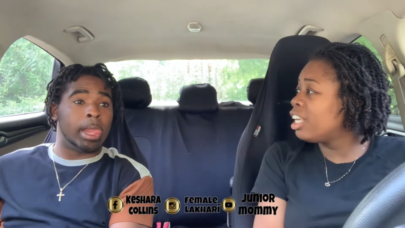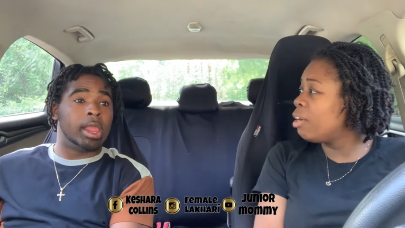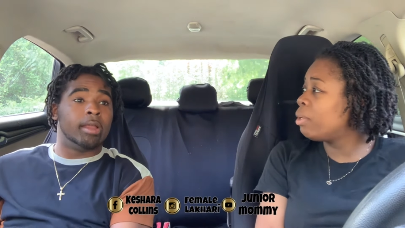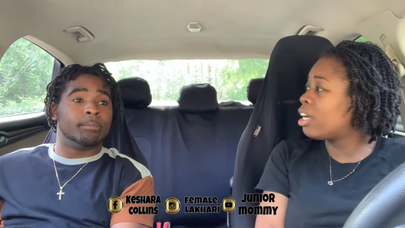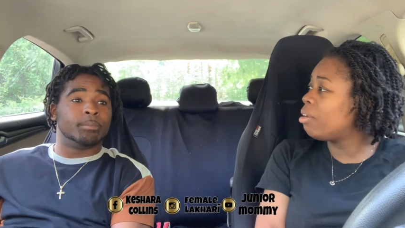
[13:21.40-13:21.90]

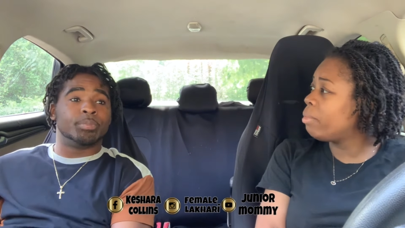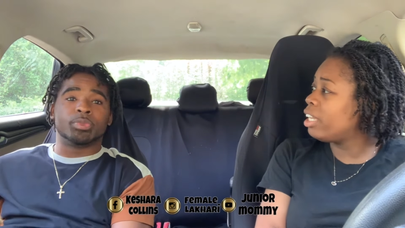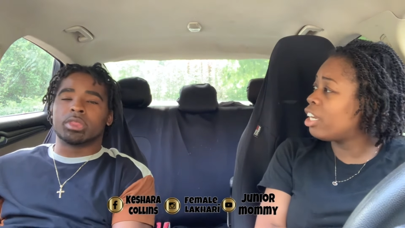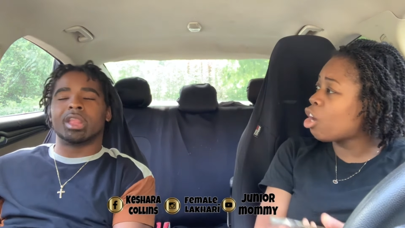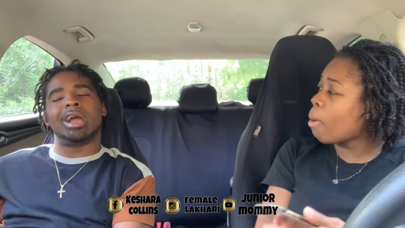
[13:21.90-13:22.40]
Speaker 1: Here with
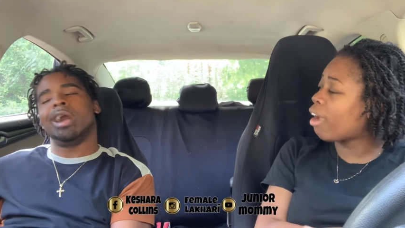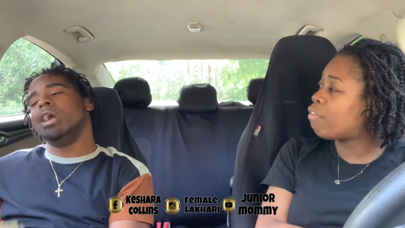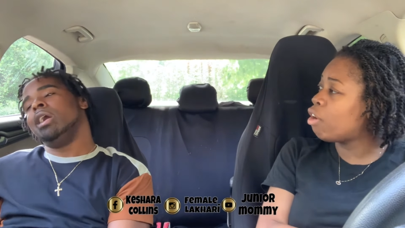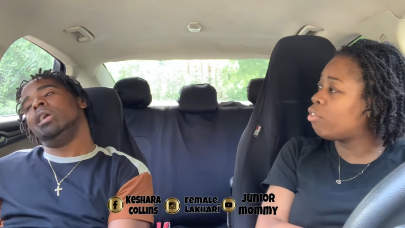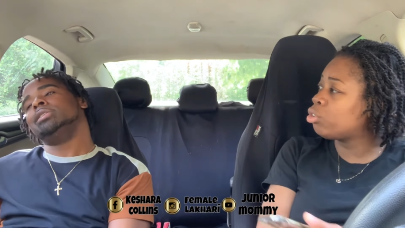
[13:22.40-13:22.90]
comedians no,
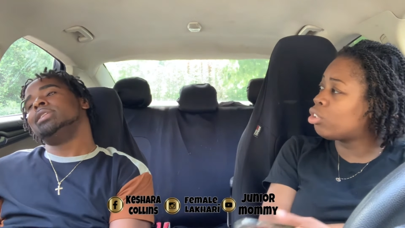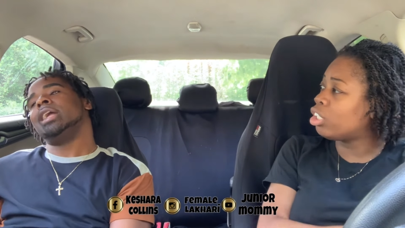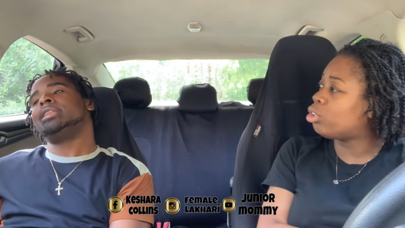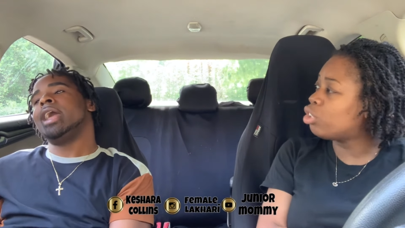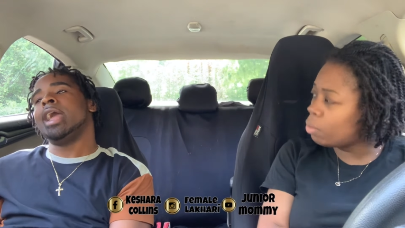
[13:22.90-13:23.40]
go it's
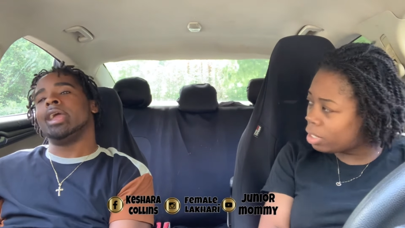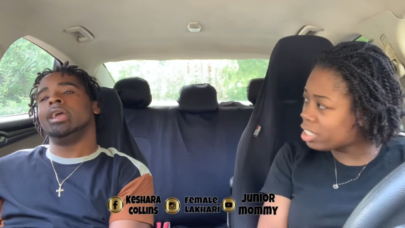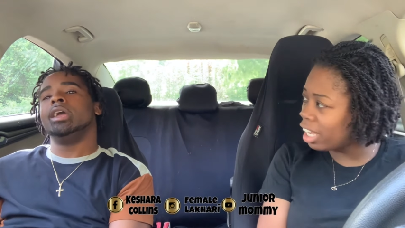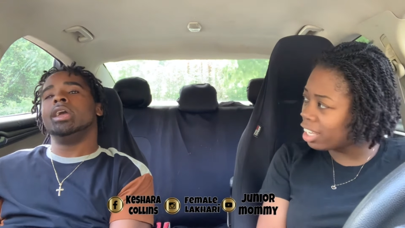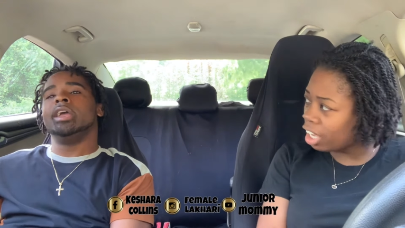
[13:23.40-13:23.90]
not
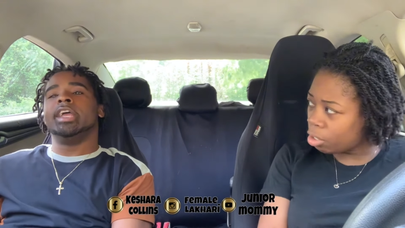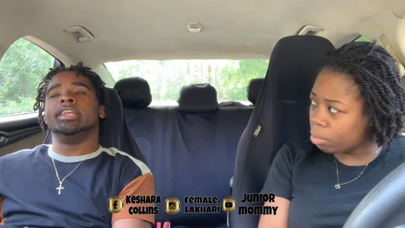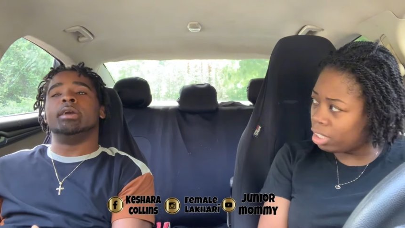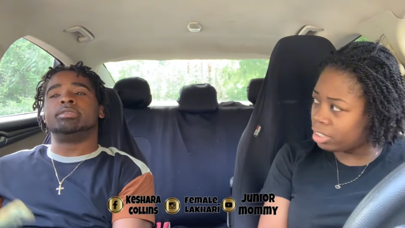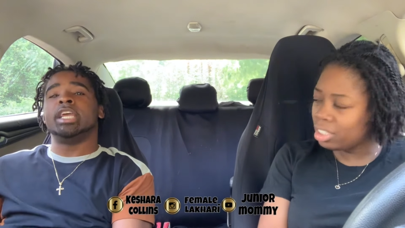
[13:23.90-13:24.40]
that.
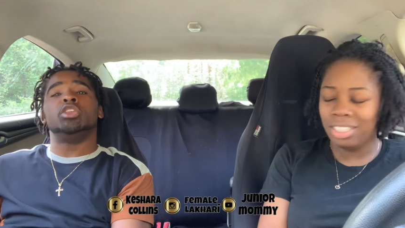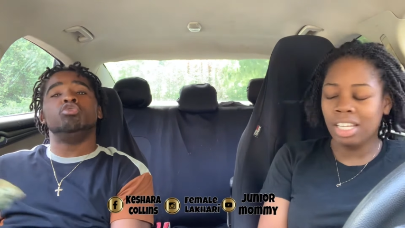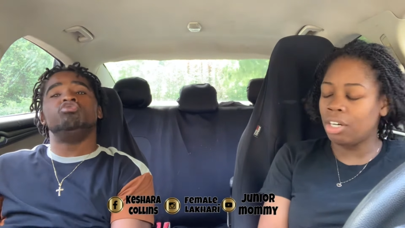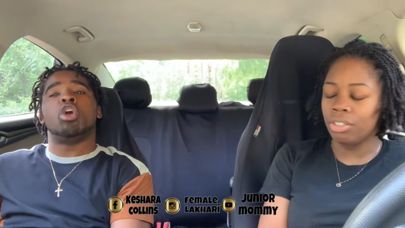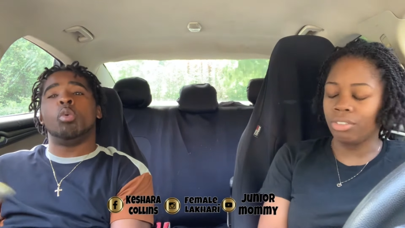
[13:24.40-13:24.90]
I'm saying you
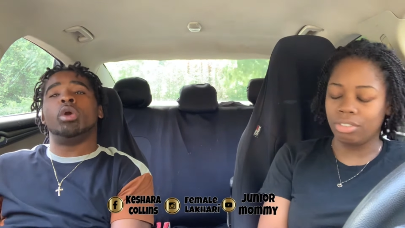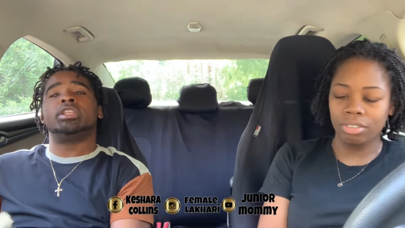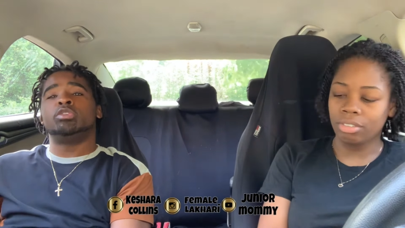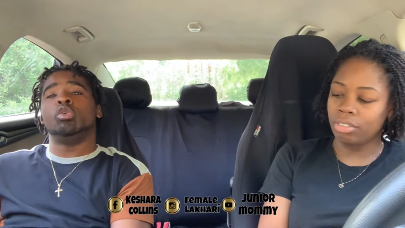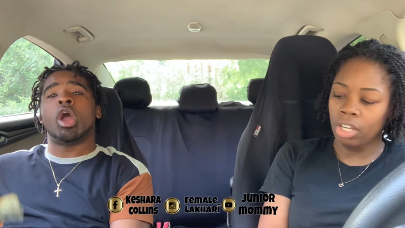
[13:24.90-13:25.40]
no. know
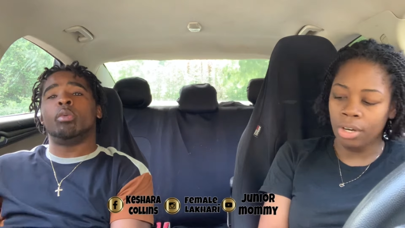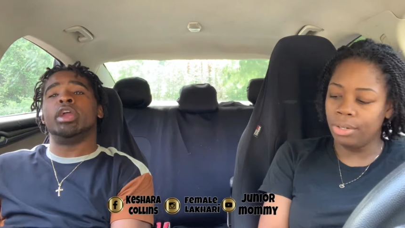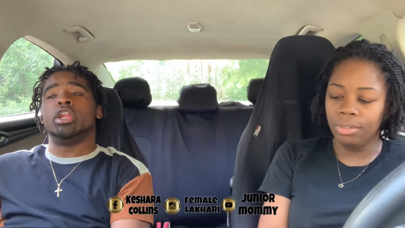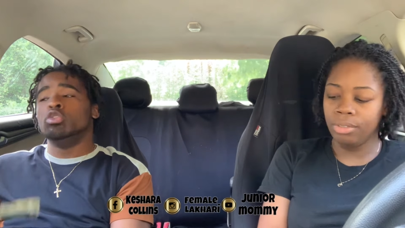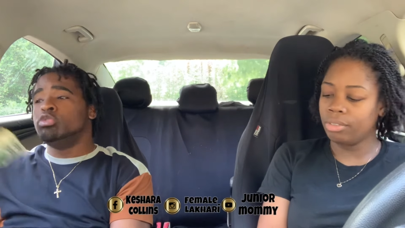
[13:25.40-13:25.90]
what you
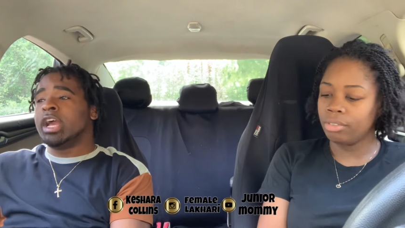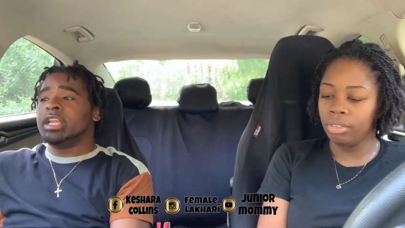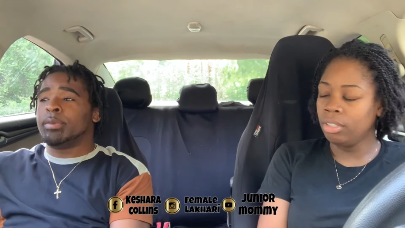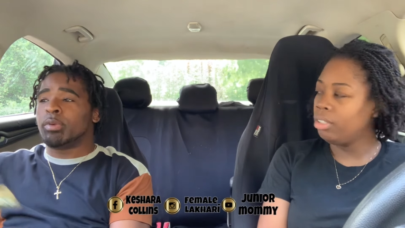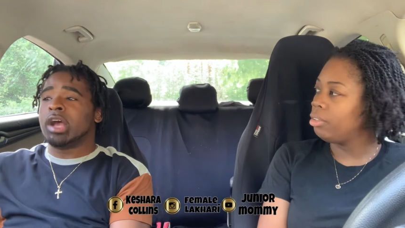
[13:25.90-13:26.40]
already do. You
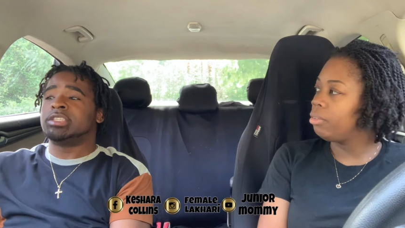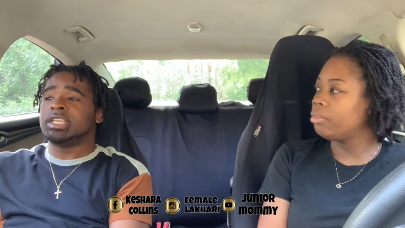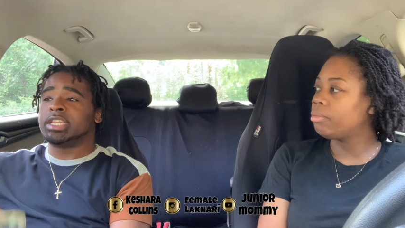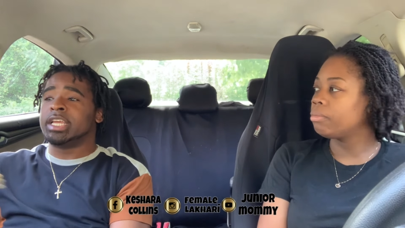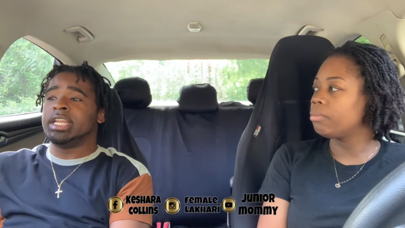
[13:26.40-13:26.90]
had that
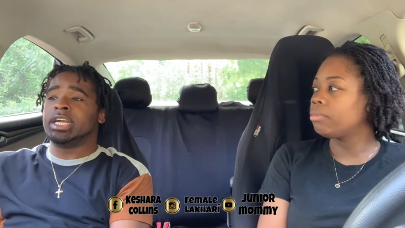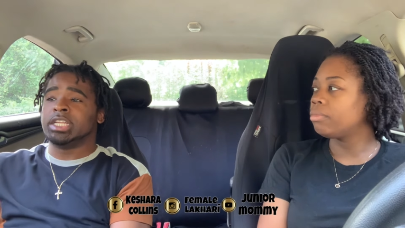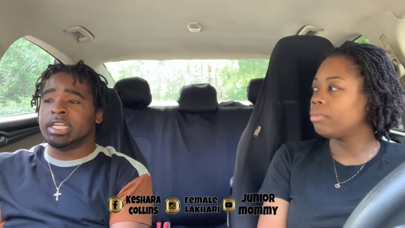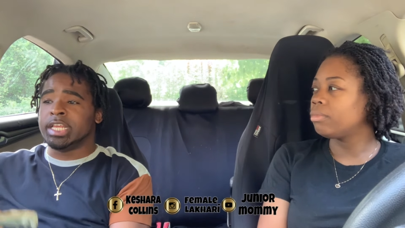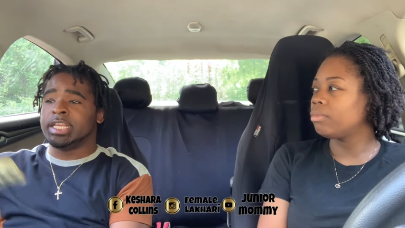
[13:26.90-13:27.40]
process of getting
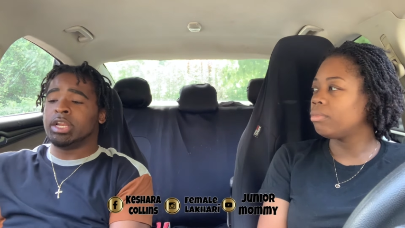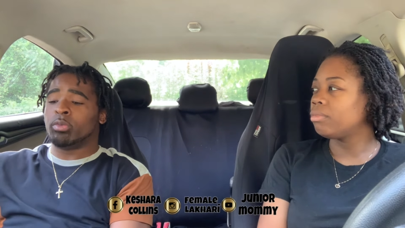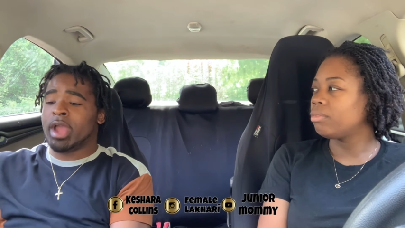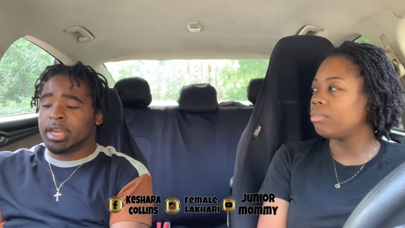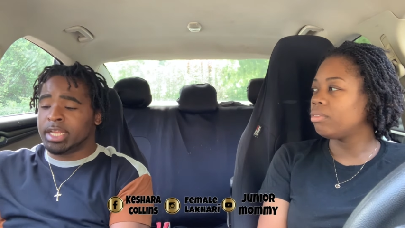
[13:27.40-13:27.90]
clean, get it
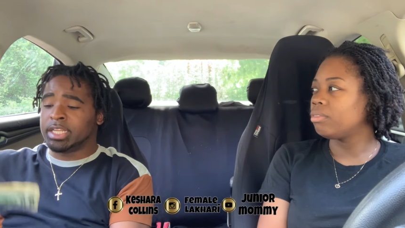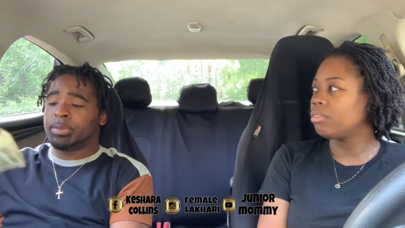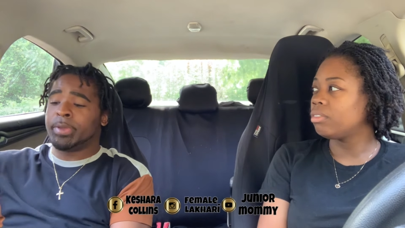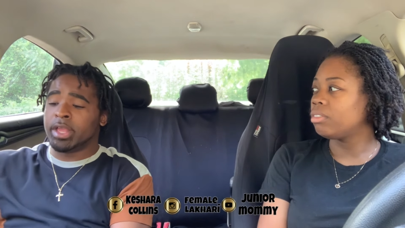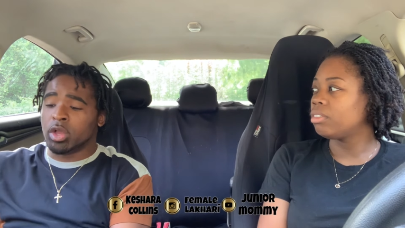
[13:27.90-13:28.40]
ready, get
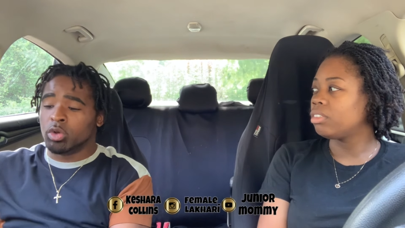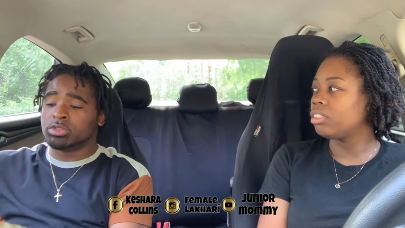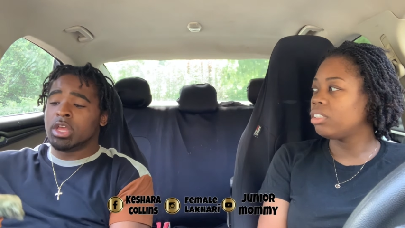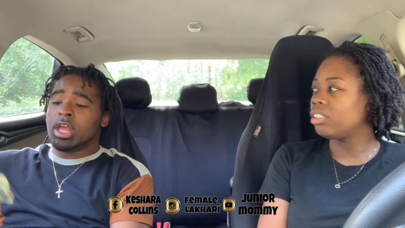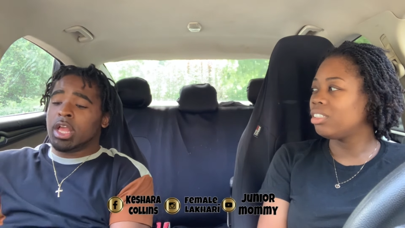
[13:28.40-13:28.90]
the
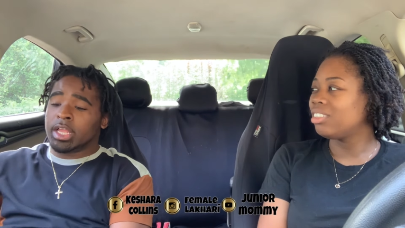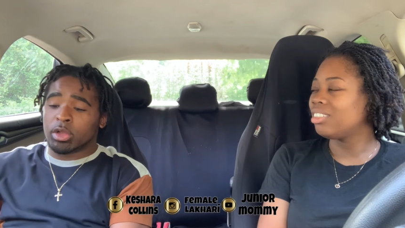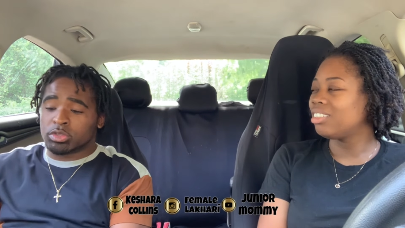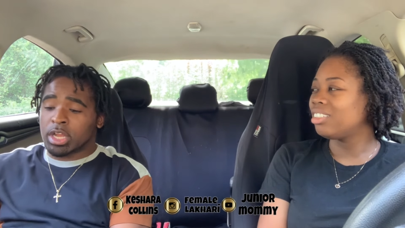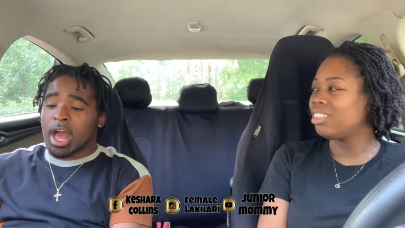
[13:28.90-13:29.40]
pills,
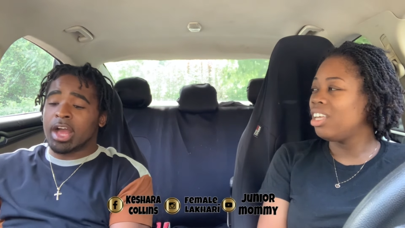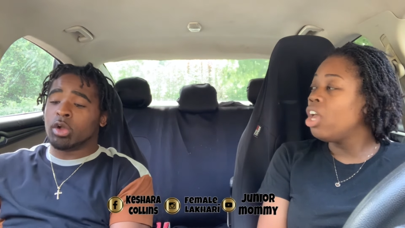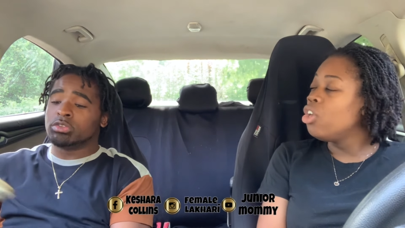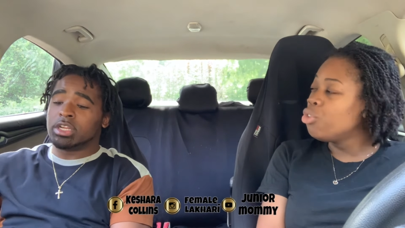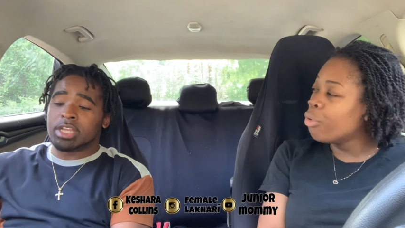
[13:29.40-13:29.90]
go to the hot,
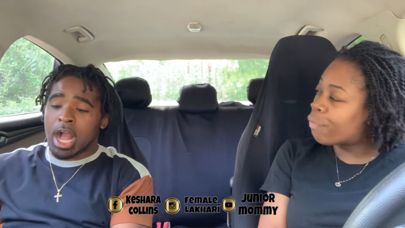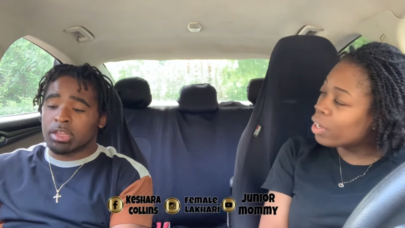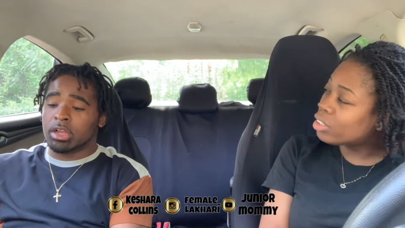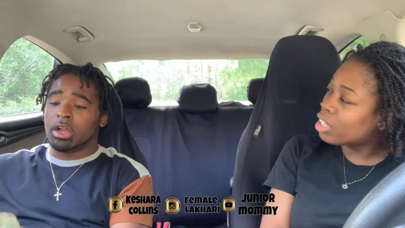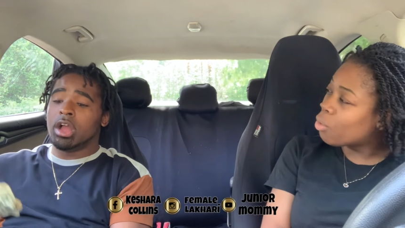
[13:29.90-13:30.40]
go to the you
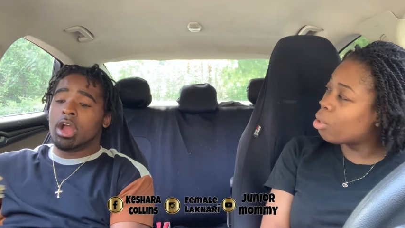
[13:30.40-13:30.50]
doctor. Feel something,